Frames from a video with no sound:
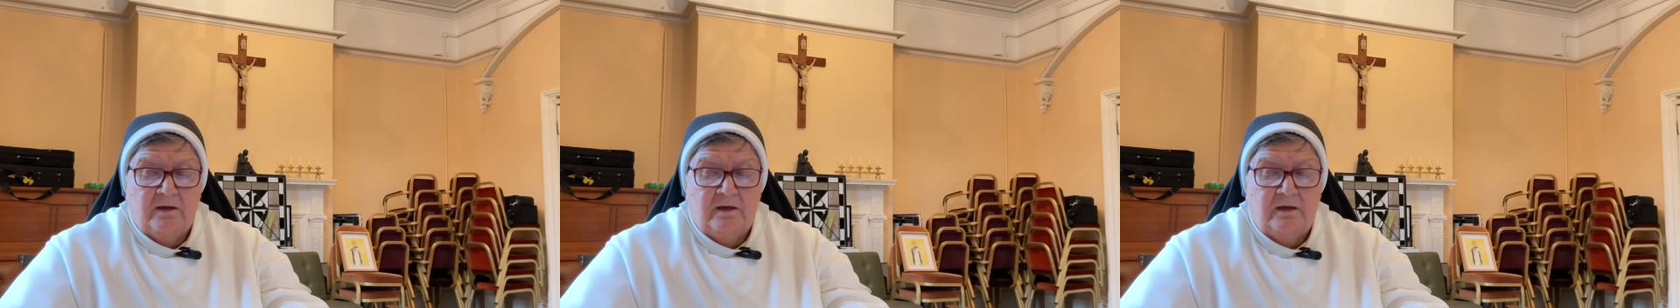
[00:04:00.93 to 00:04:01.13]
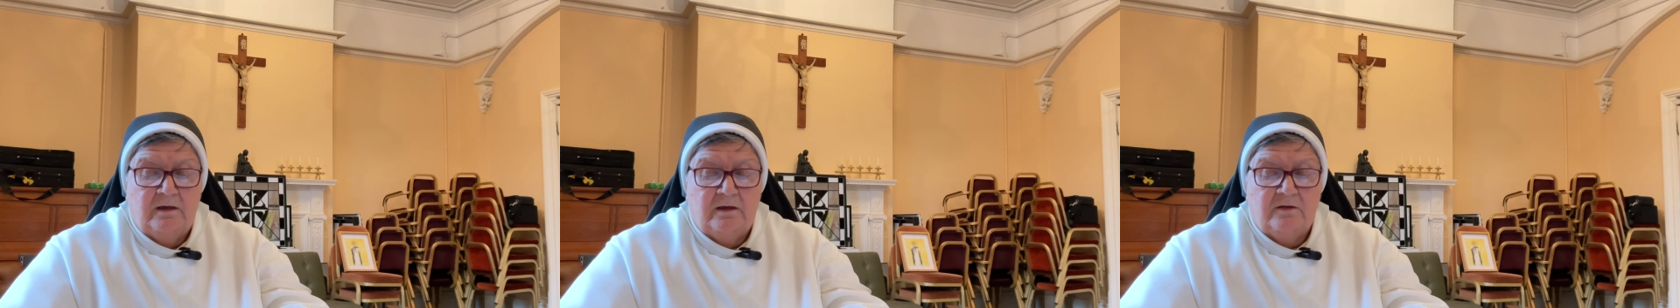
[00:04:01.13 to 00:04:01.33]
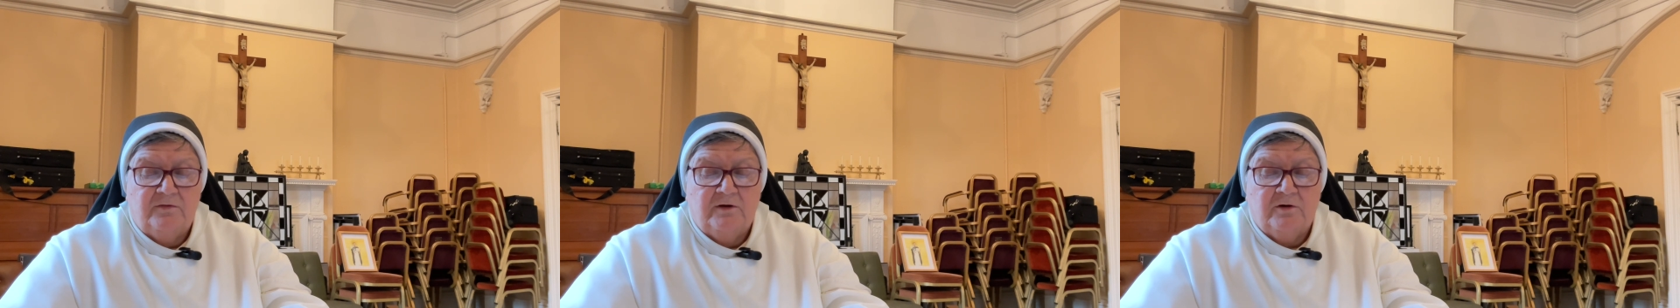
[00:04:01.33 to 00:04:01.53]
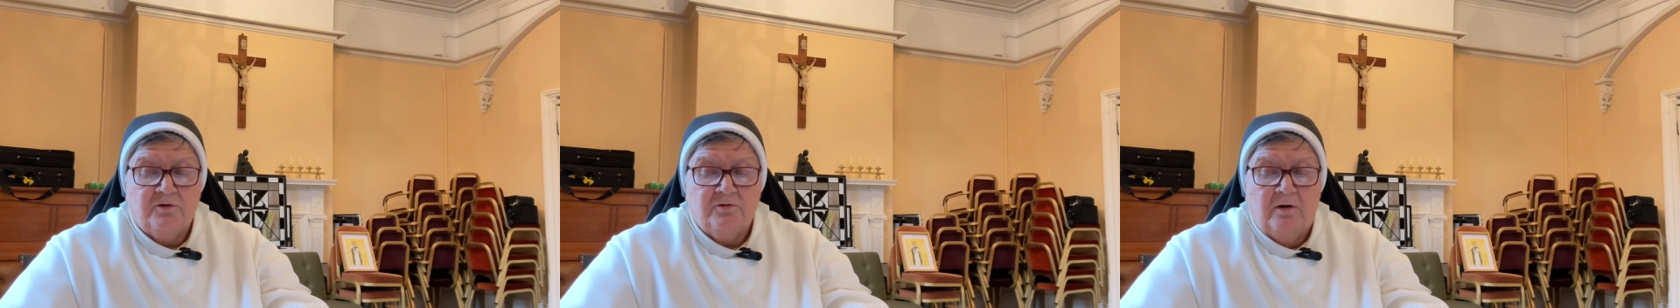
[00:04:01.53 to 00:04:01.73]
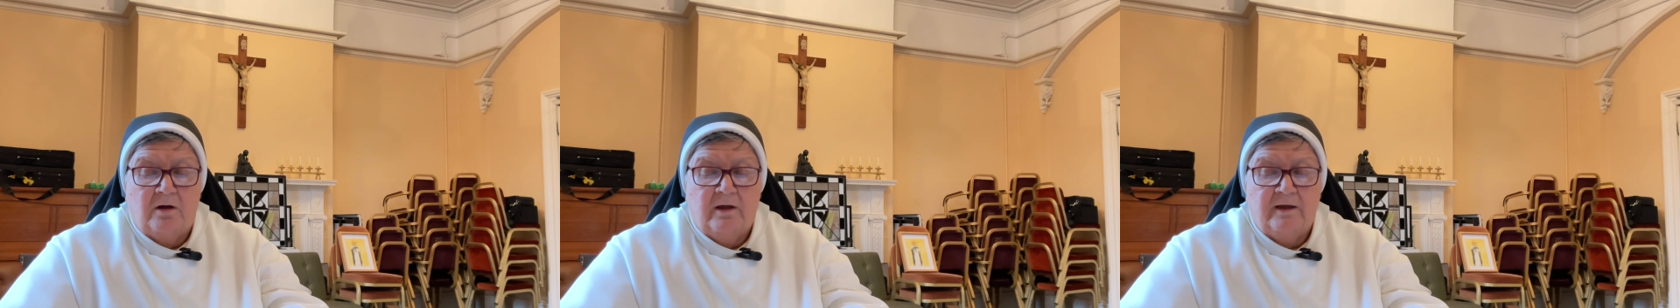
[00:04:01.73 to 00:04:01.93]
hear the
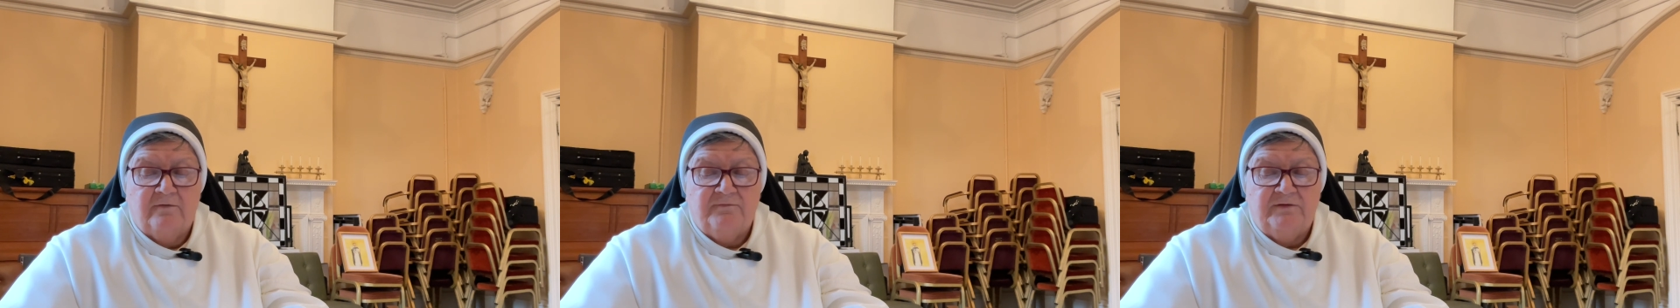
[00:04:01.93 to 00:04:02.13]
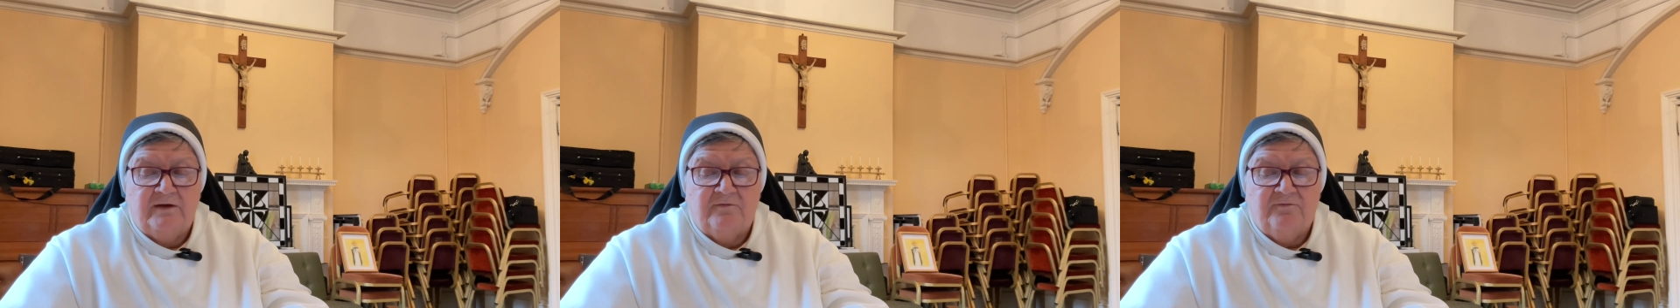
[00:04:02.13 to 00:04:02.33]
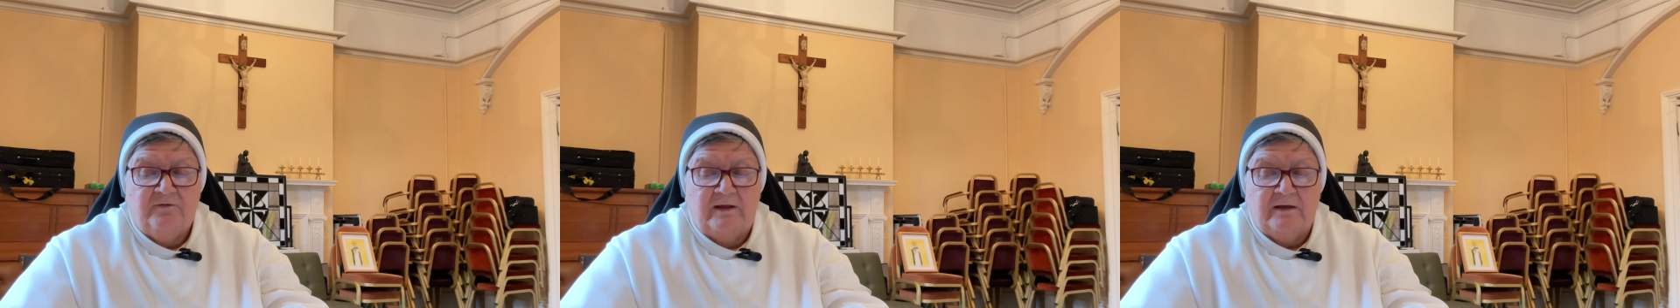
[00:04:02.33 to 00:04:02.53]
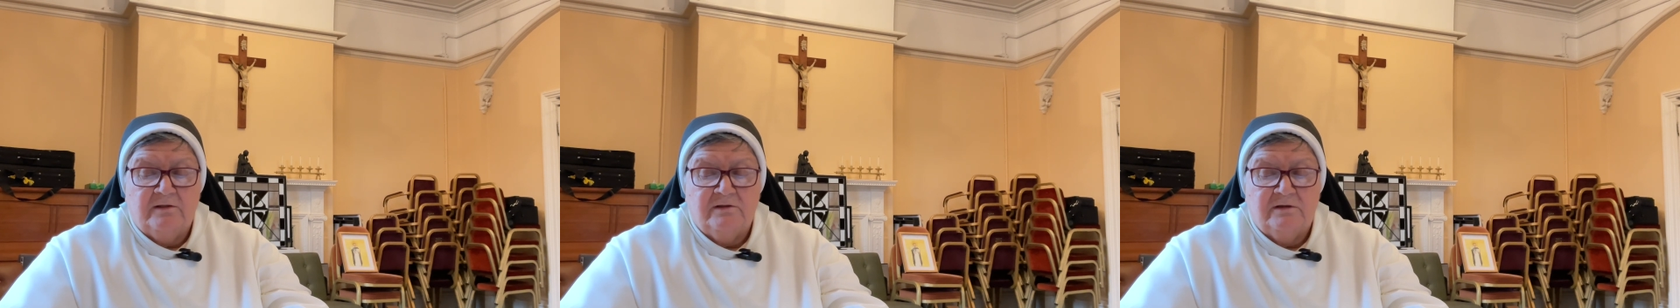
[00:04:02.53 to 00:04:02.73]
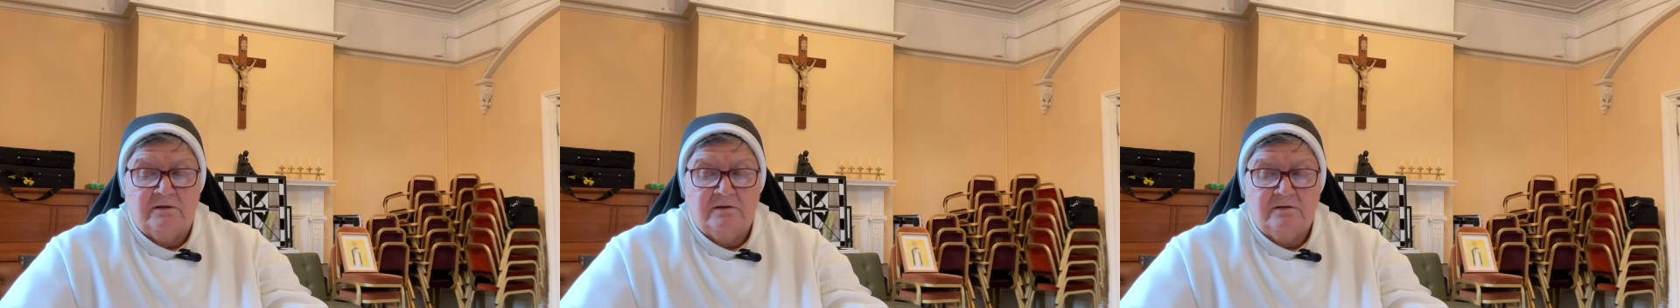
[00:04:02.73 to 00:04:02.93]
cry of the
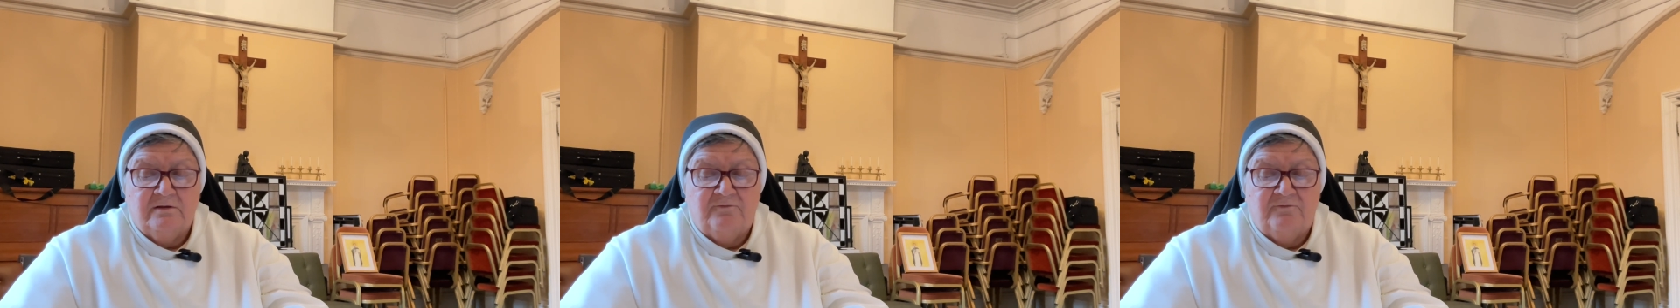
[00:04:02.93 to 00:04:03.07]
afflicted,